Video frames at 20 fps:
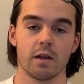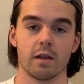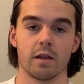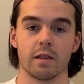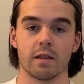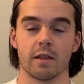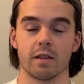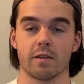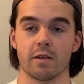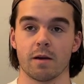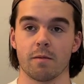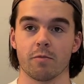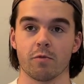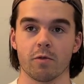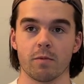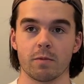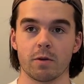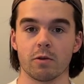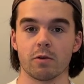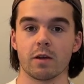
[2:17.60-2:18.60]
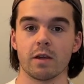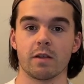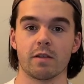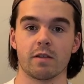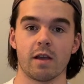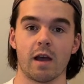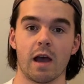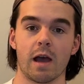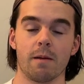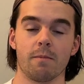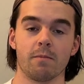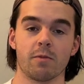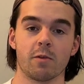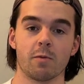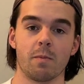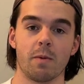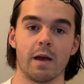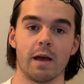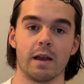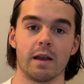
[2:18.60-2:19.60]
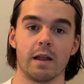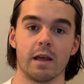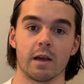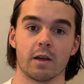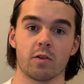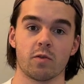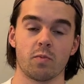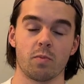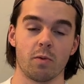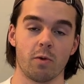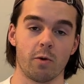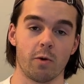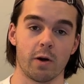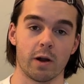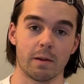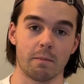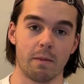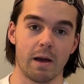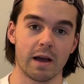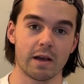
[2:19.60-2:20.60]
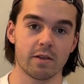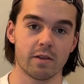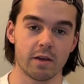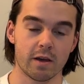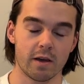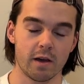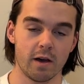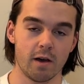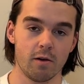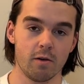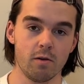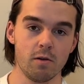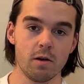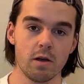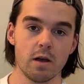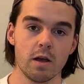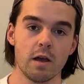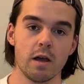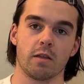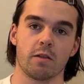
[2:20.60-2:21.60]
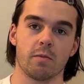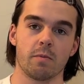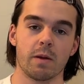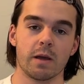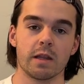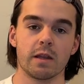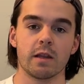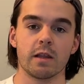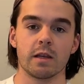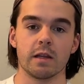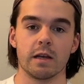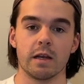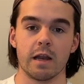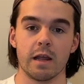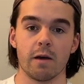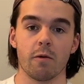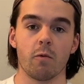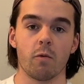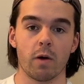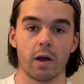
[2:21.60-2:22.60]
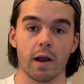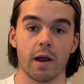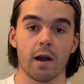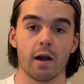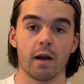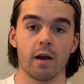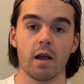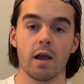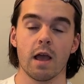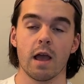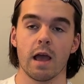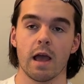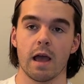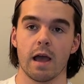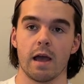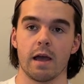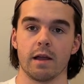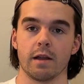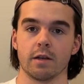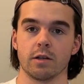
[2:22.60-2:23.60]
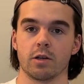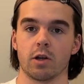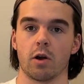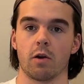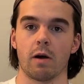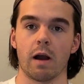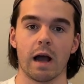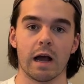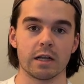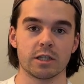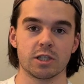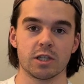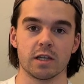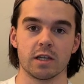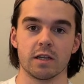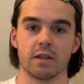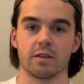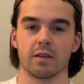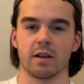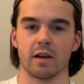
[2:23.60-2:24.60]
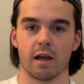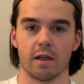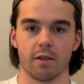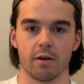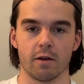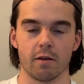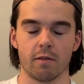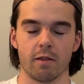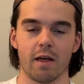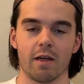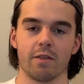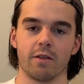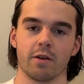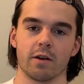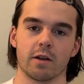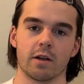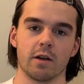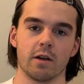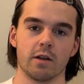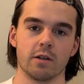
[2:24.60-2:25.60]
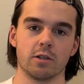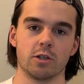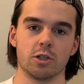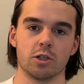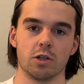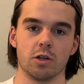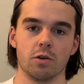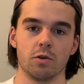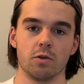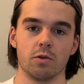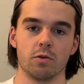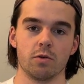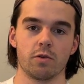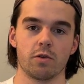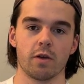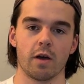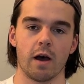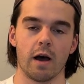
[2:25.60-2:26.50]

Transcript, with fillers: this comes from Yuki's time spent exploring Mexico. It's mainly knitwear and hirachis and other leather goods, shoes.